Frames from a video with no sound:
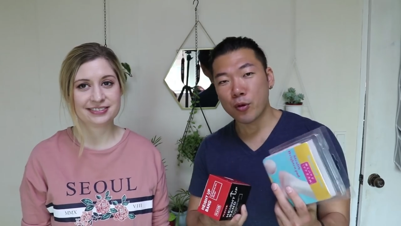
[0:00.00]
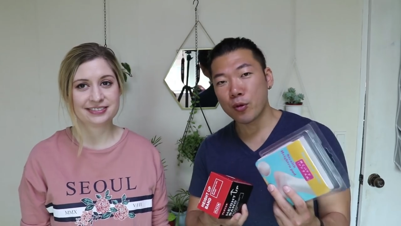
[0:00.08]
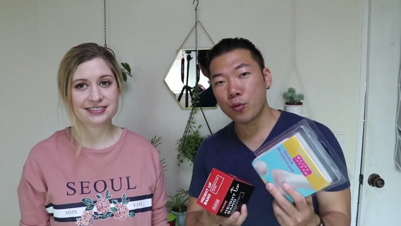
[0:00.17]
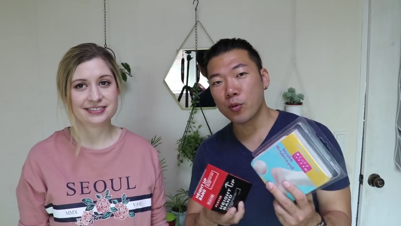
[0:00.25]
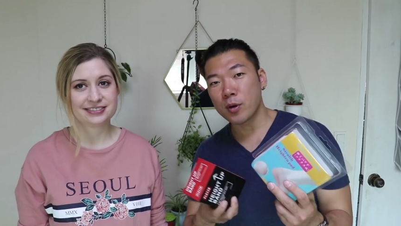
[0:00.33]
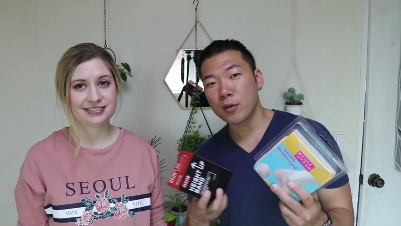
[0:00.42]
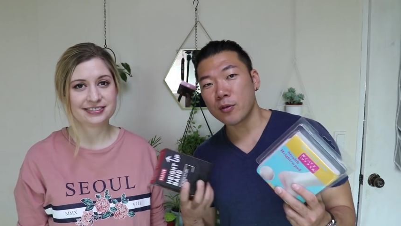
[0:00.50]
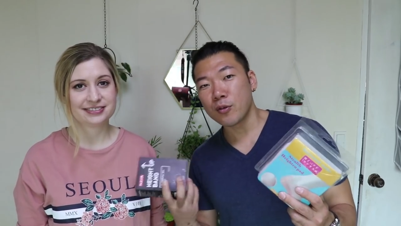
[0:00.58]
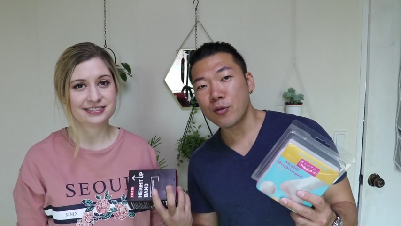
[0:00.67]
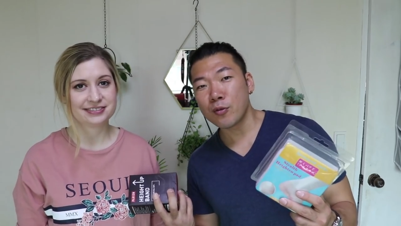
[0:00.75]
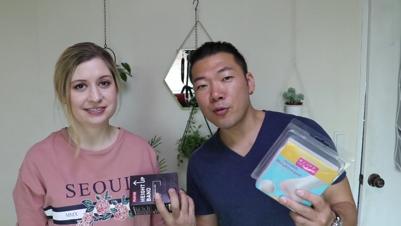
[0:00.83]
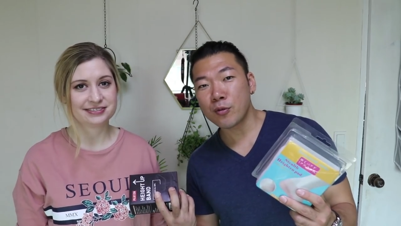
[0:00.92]
Speaker 1: you want
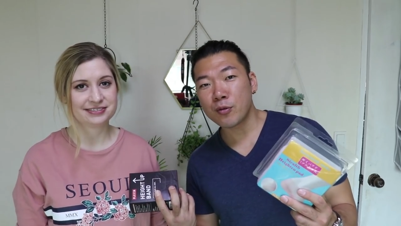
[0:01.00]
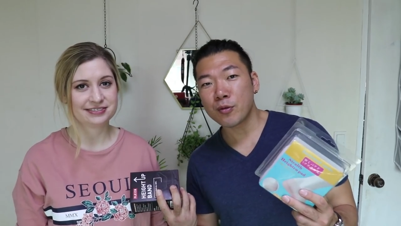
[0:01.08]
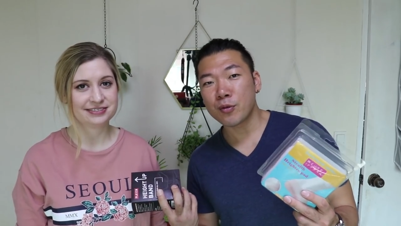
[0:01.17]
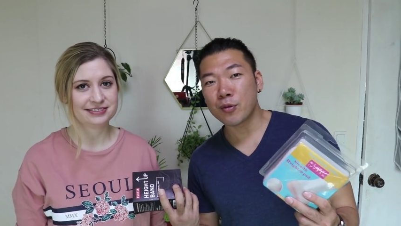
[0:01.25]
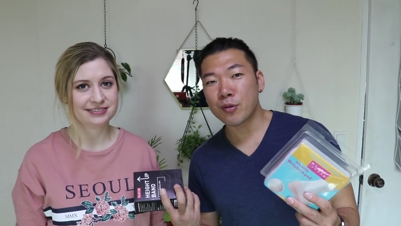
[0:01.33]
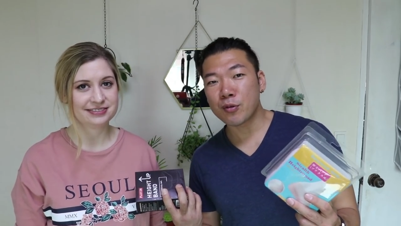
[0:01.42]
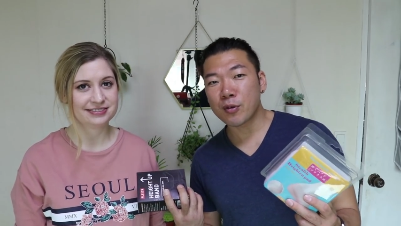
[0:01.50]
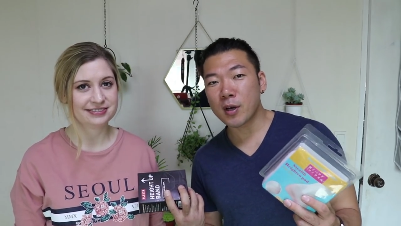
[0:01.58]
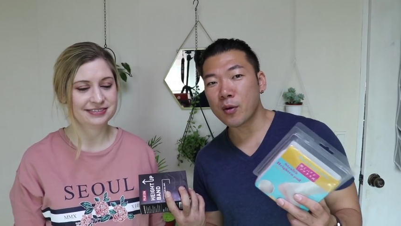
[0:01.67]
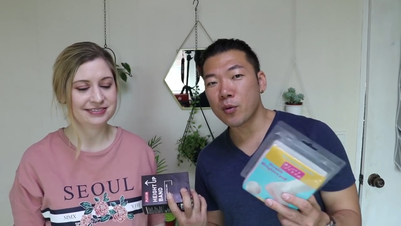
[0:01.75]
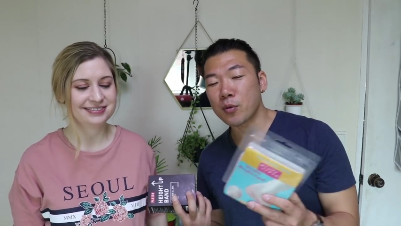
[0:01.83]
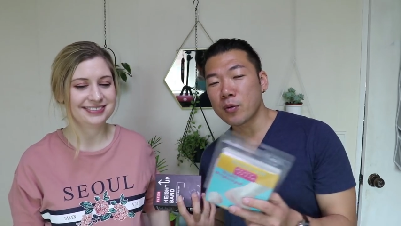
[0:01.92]
you to
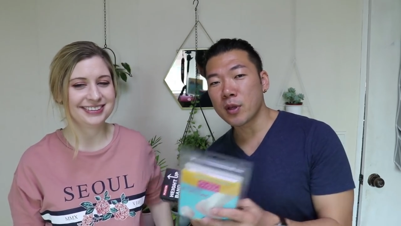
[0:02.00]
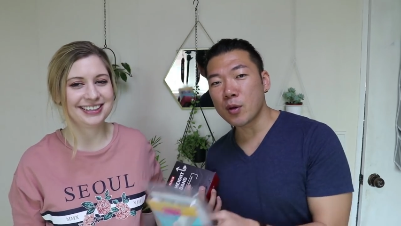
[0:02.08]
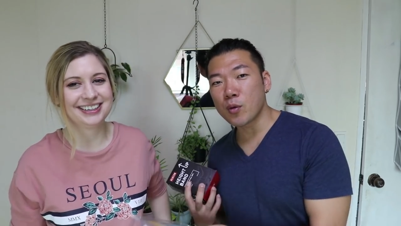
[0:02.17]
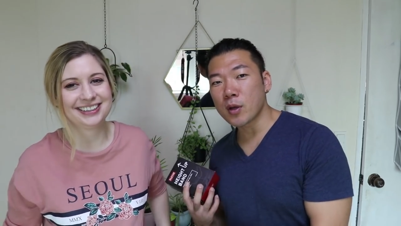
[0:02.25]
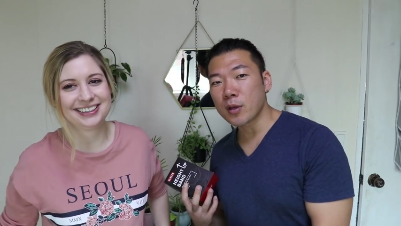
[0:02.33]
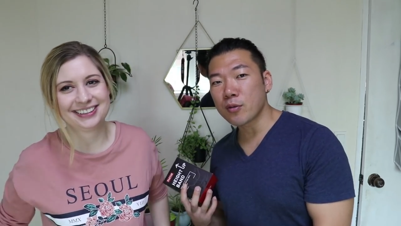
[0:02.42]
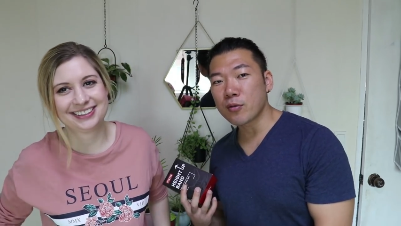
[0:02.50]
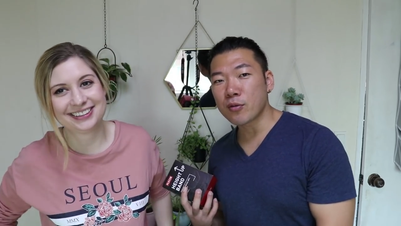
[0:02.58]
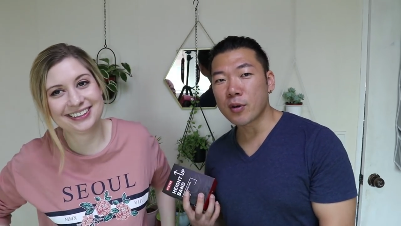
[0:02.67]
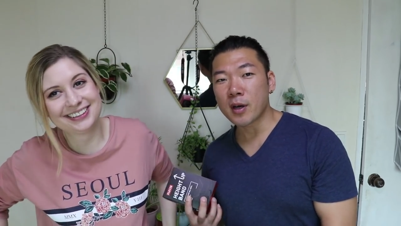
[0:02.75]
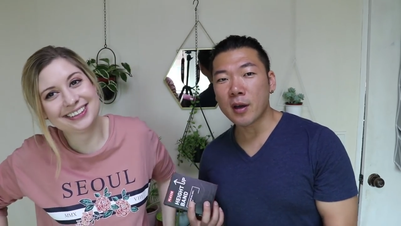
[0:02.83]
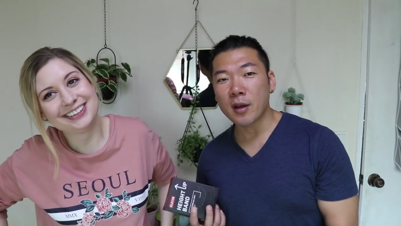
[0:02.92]
try, or Nicola to
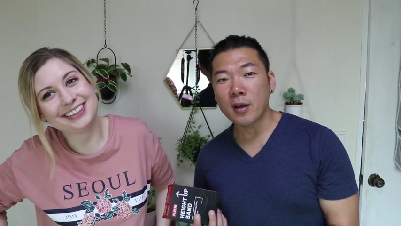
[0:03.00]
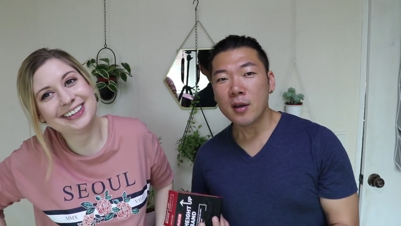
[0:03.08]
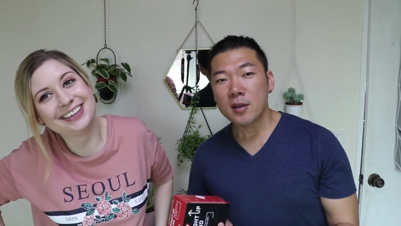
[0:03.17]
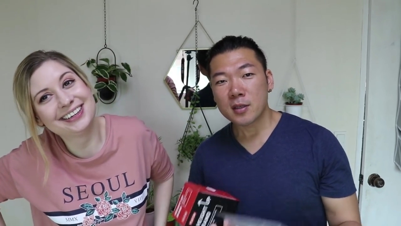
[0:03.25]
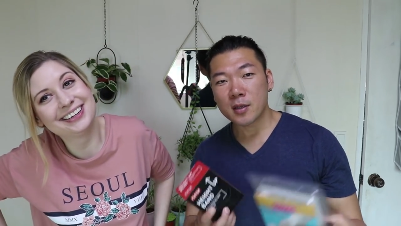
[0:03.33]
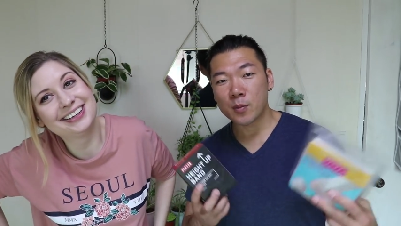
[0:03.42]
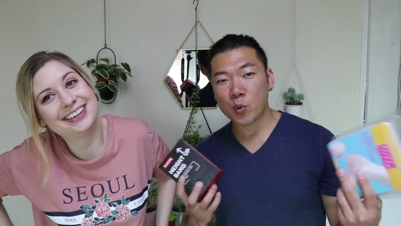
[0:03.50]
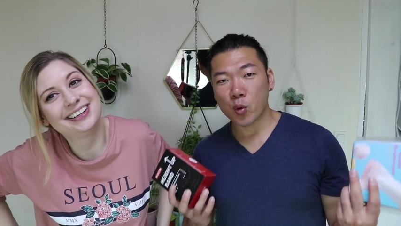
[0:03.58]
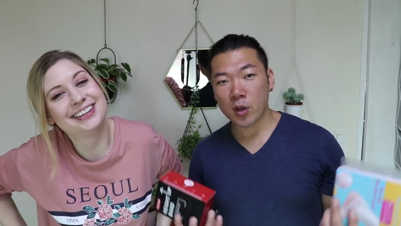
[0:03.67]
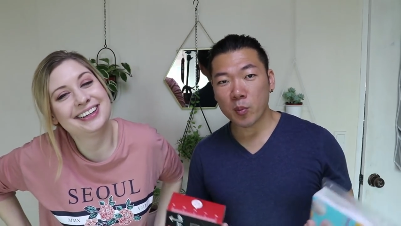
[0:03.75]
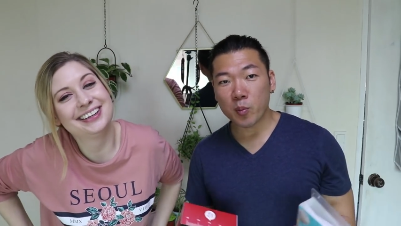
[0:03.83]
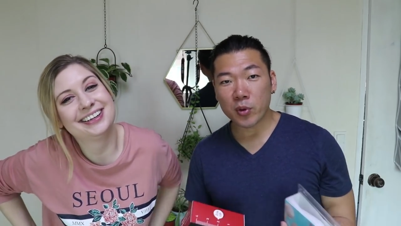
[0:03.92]
try some
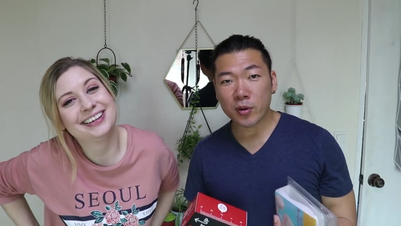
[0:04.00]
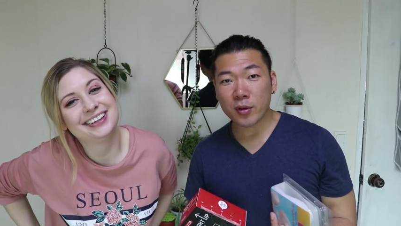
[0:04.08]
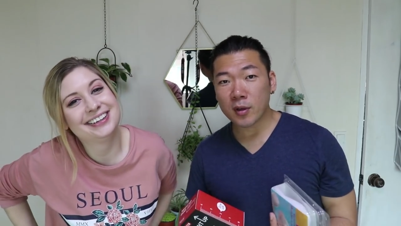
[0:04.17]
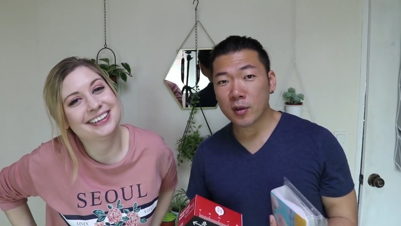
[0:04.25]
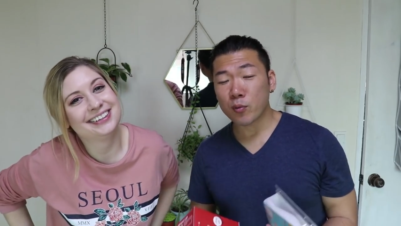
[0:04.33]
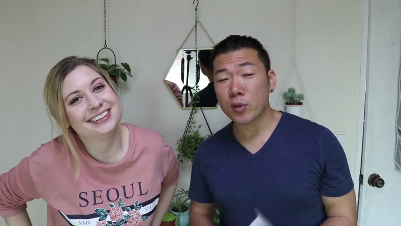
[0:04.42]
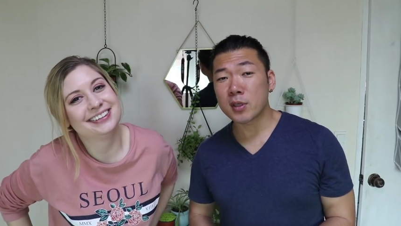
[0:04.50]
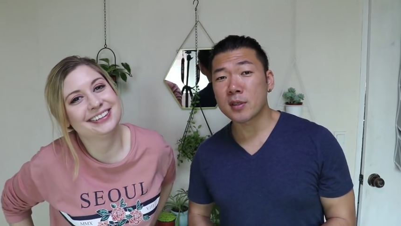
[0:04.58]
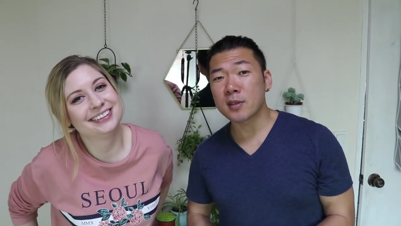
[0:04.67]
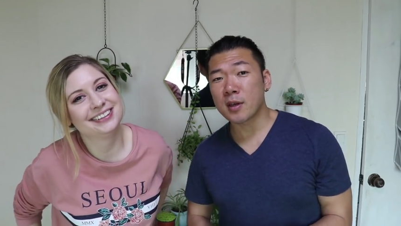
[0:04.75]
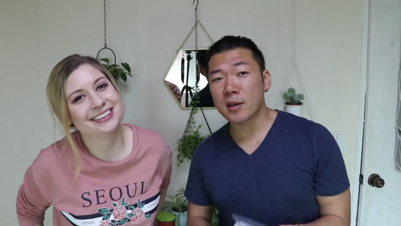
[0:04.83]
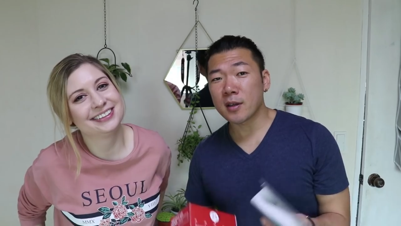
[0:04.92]
Korean product which
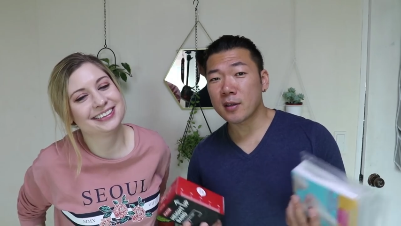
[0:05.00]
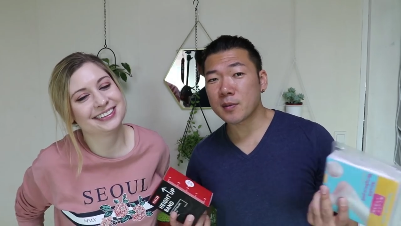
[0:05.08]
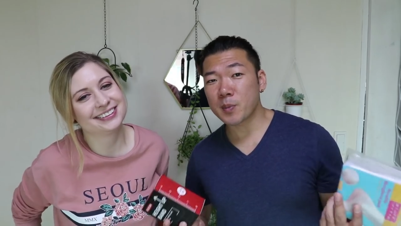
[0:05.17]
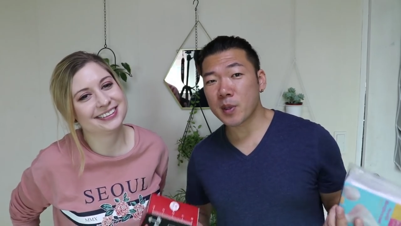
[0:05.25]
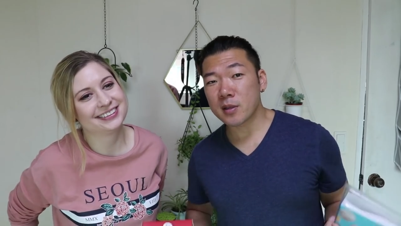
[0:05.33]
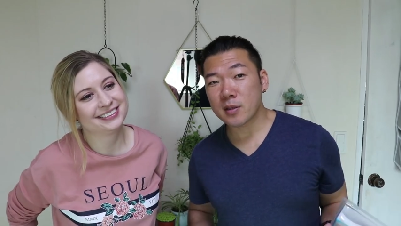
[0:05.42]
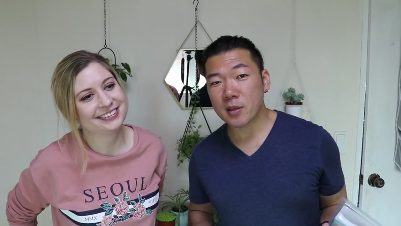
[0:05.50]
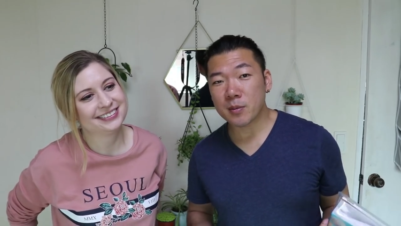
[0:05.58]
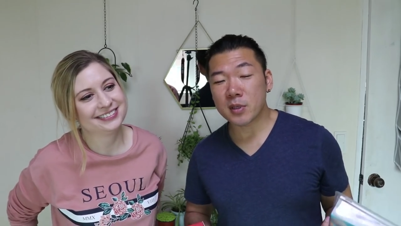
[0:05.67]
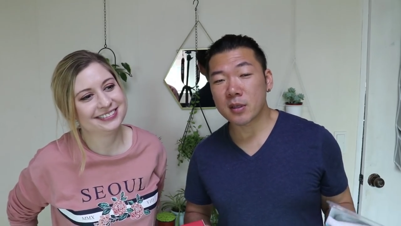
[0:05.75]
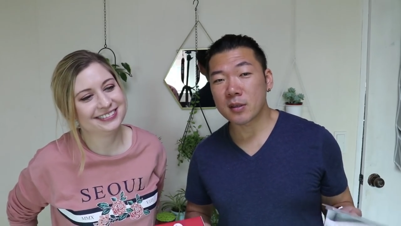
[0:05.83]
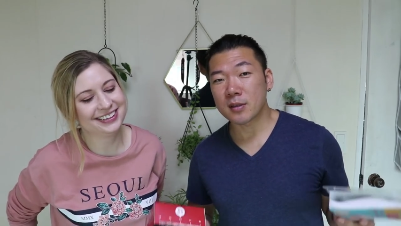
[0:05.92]
is not
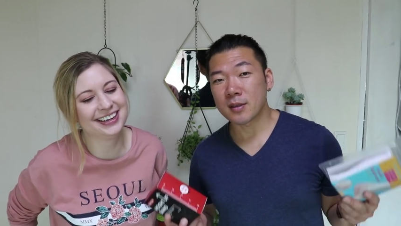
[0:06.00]
expensive, just